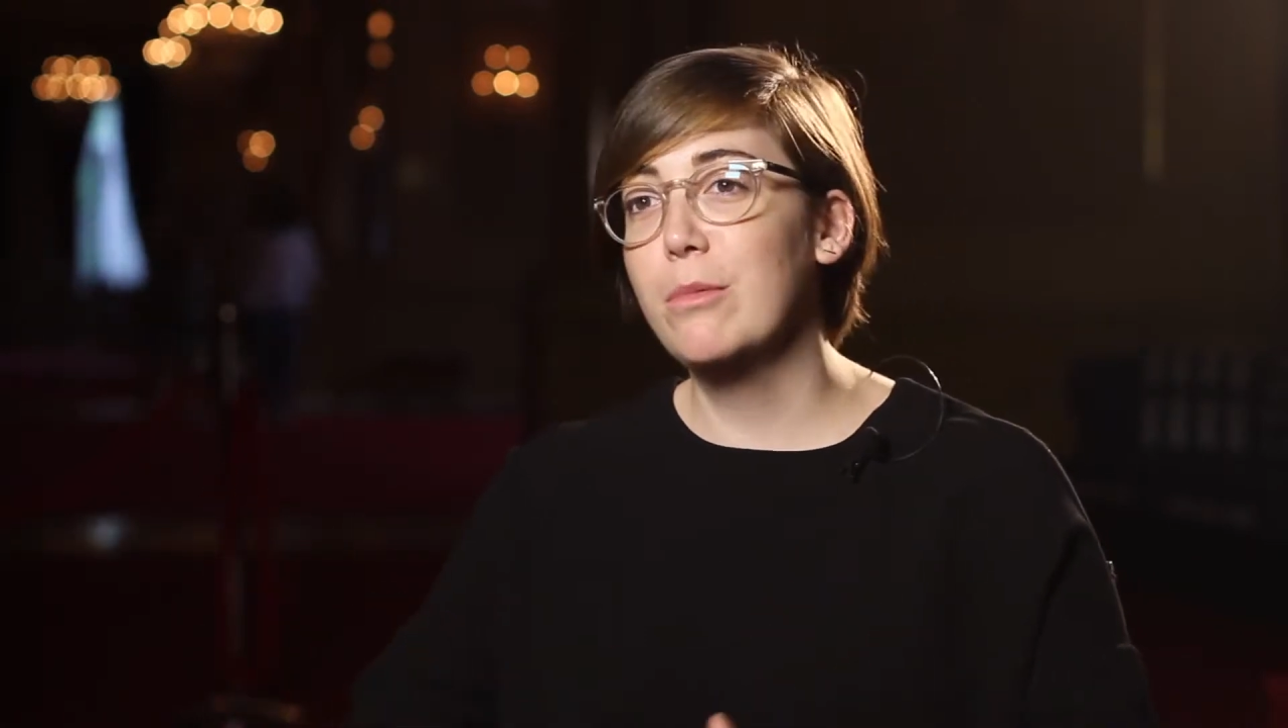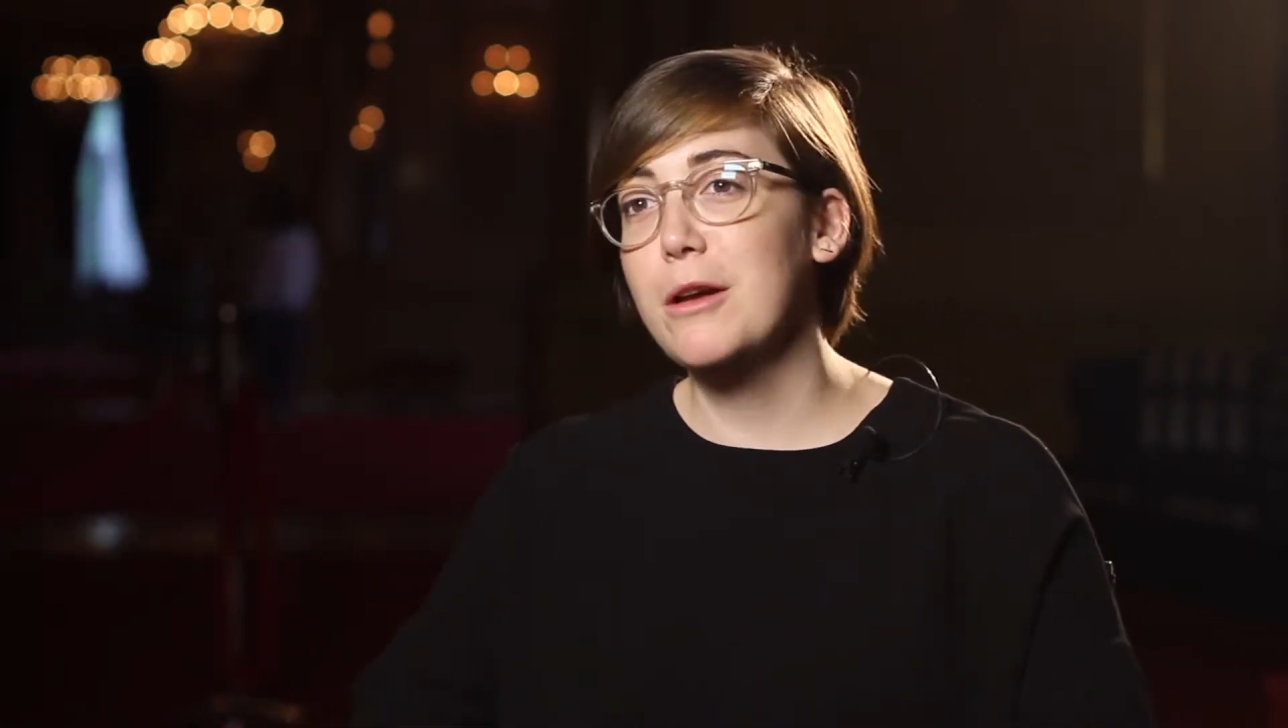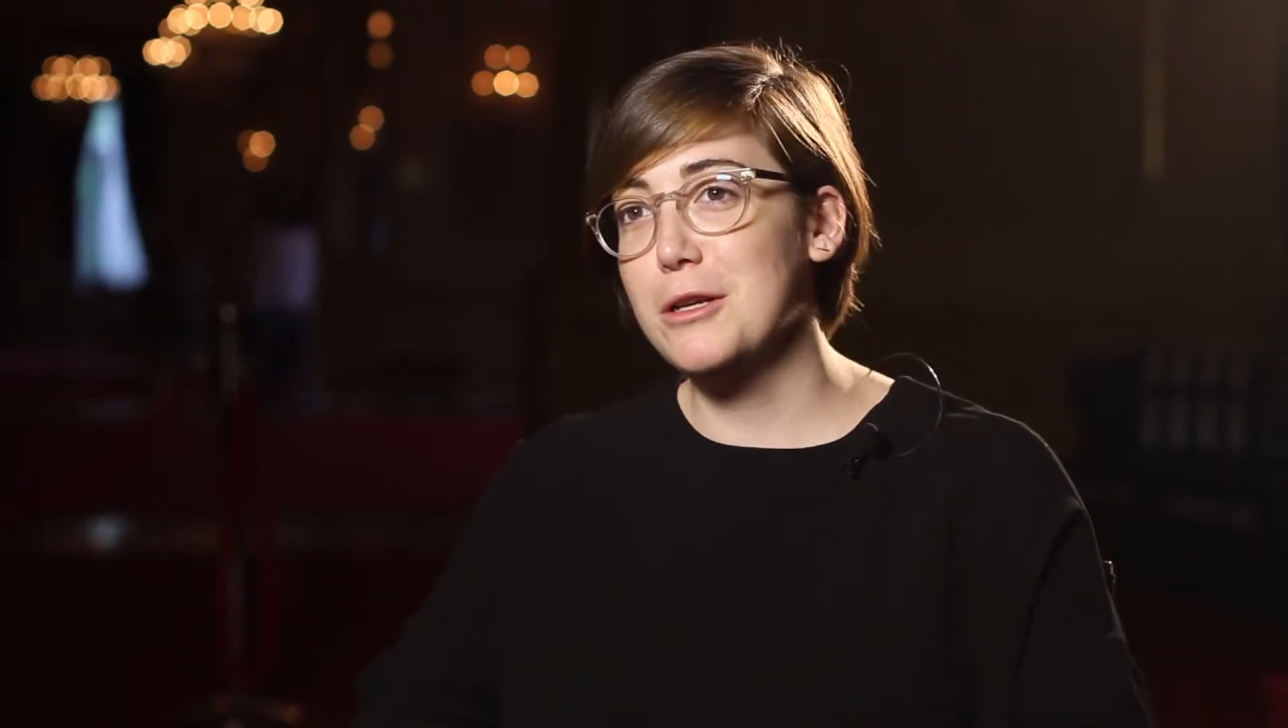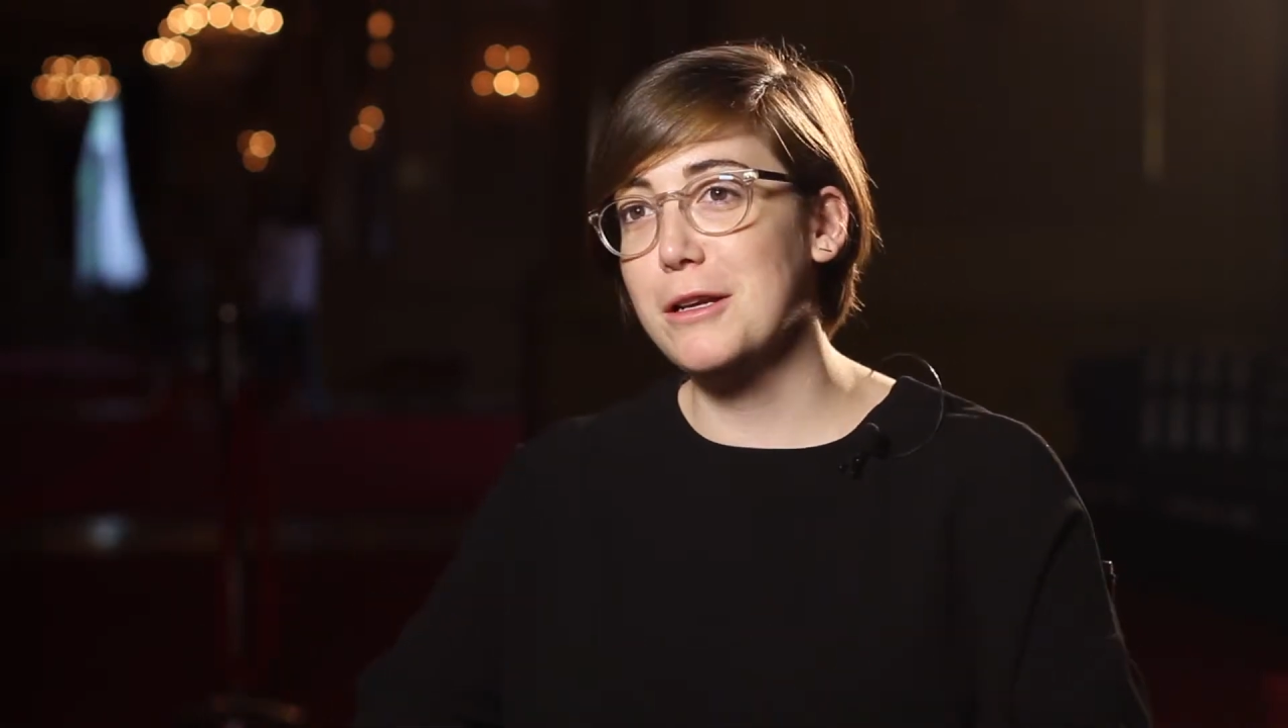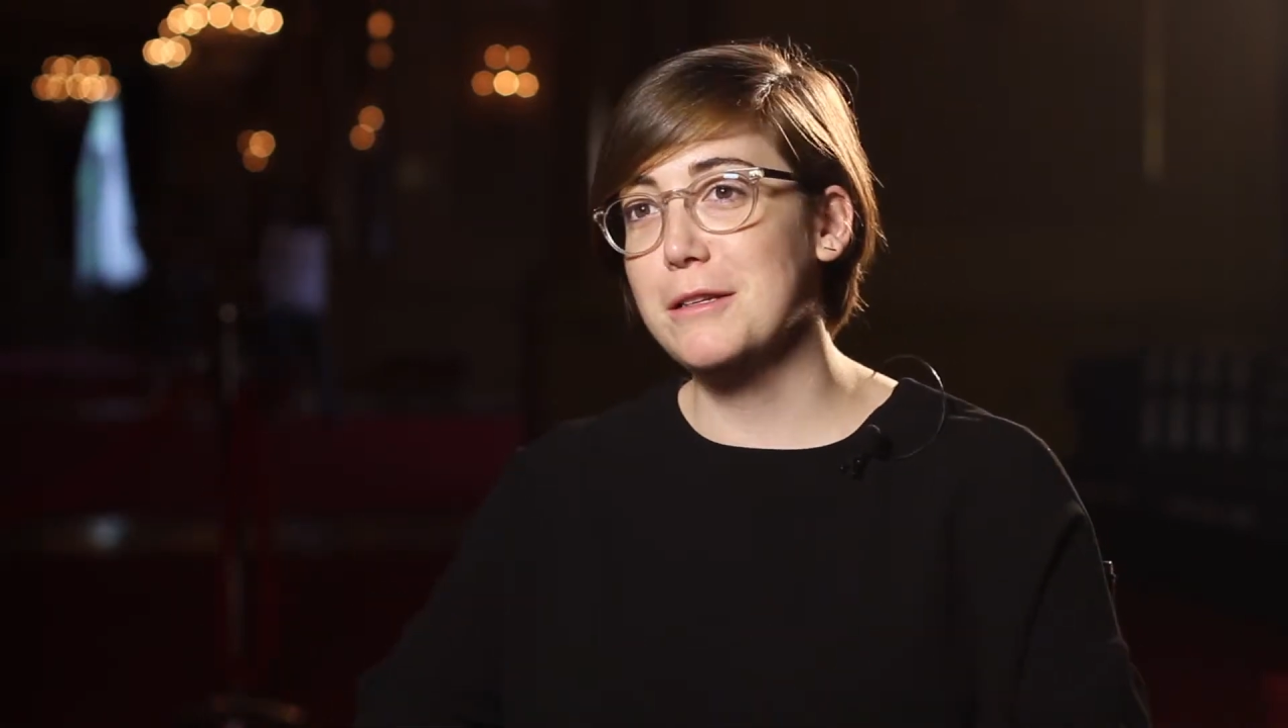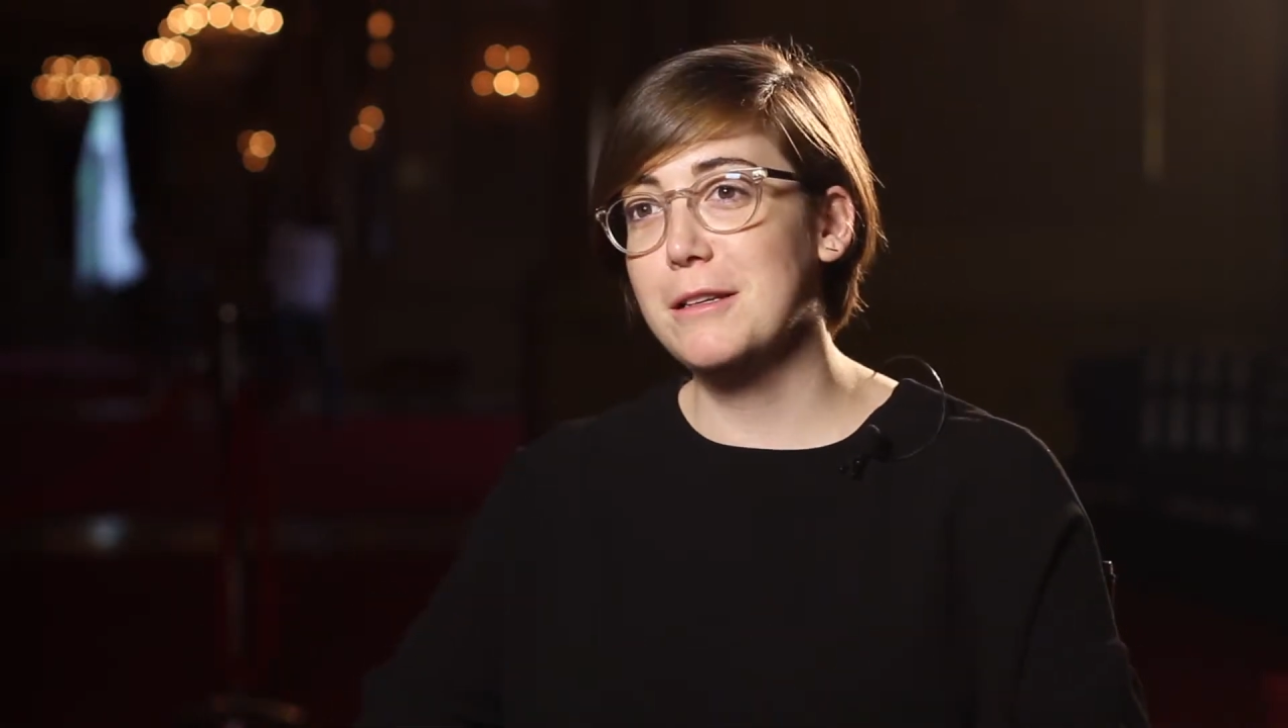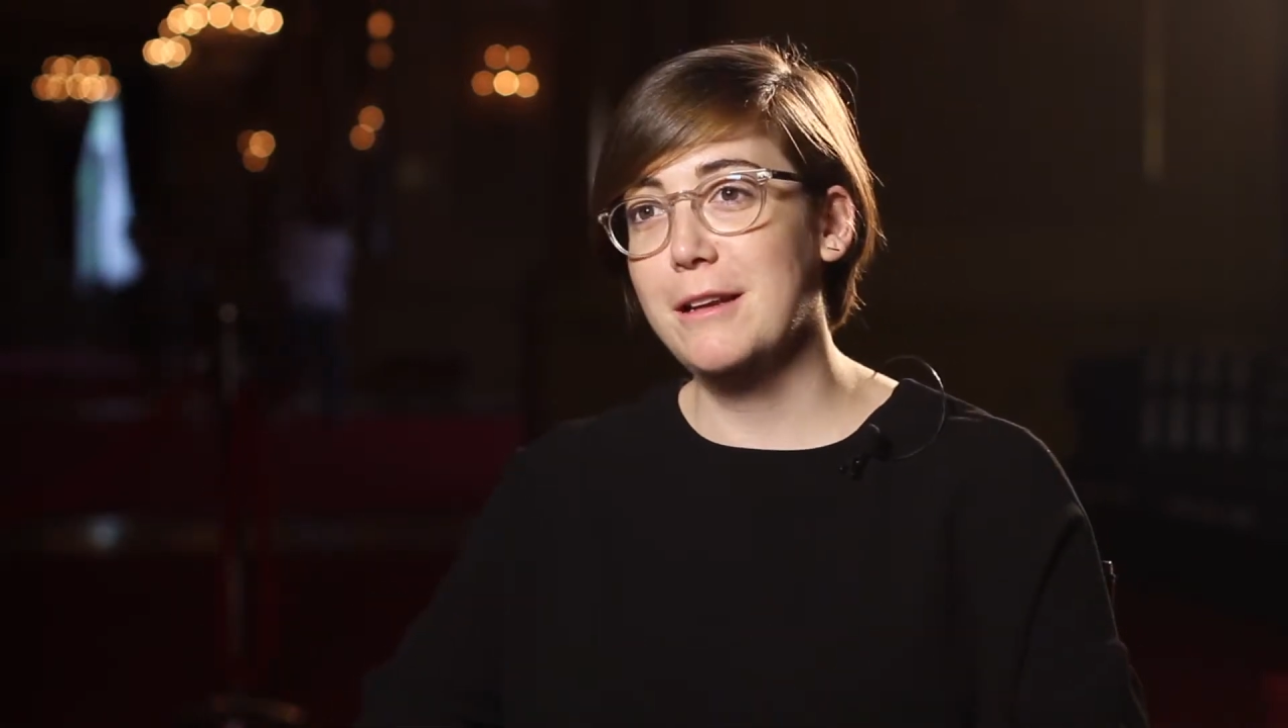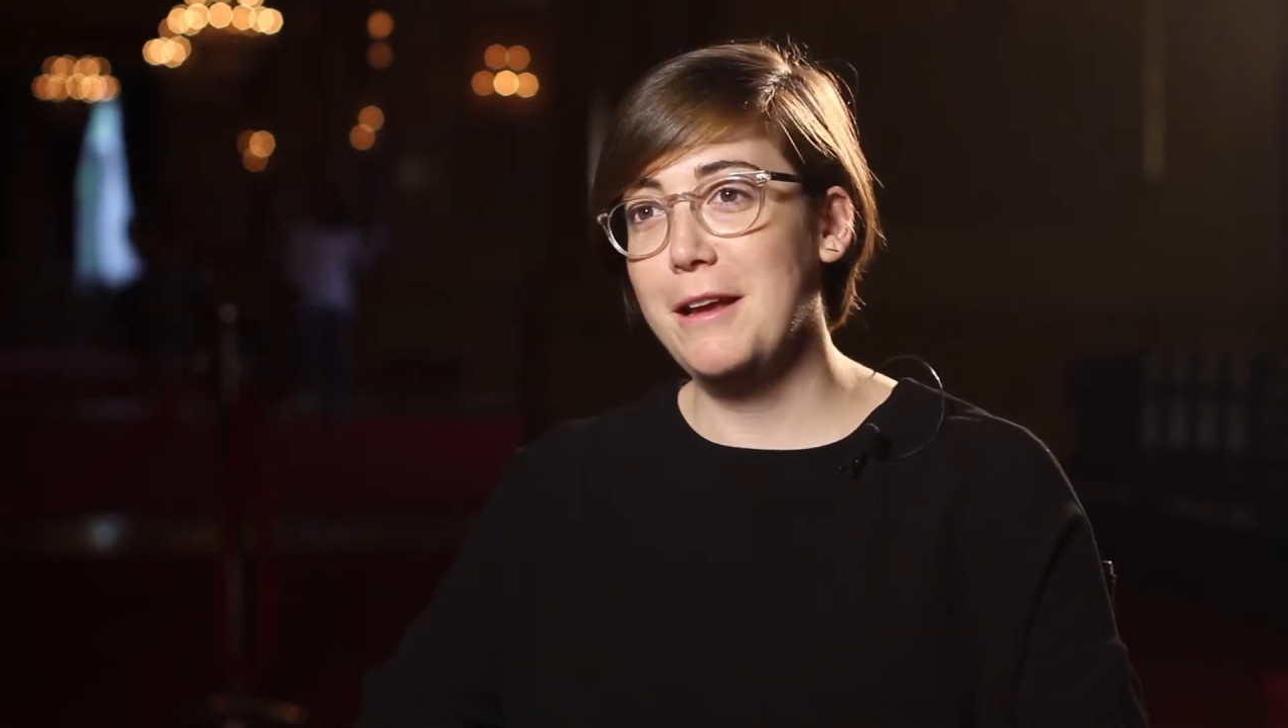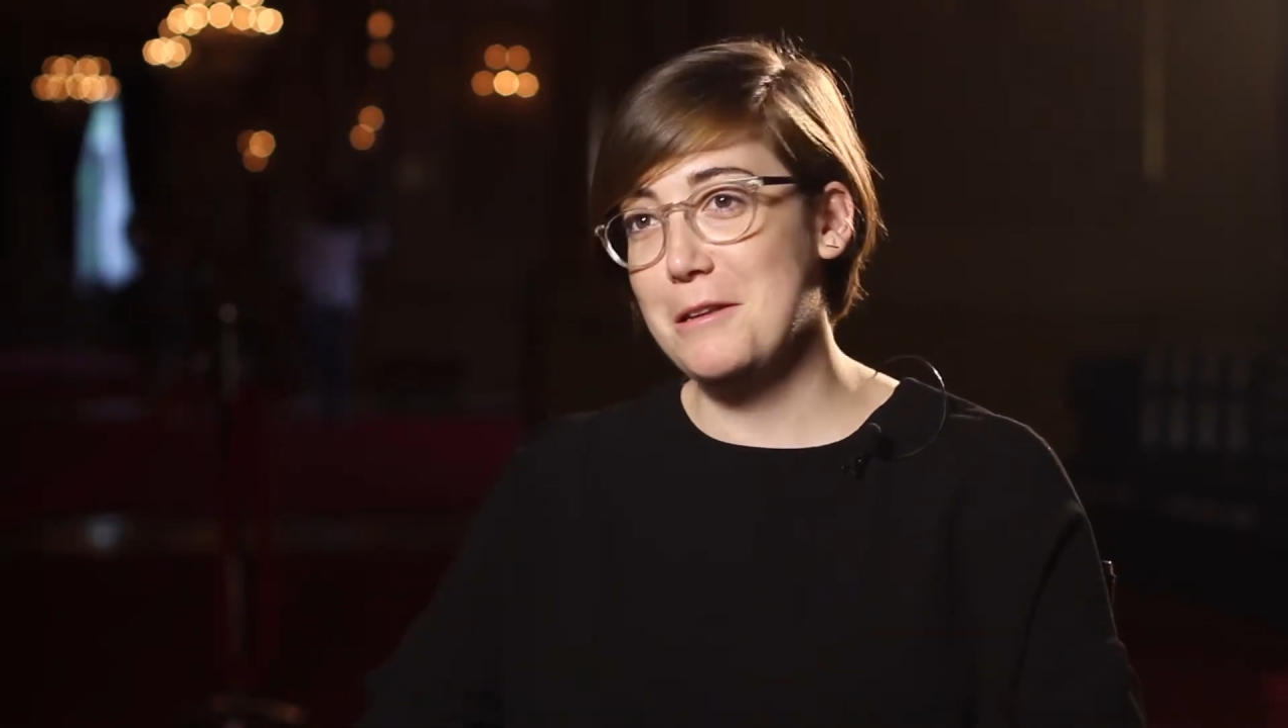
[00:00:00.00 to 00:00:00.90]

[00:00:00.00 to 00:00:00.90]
of budget and,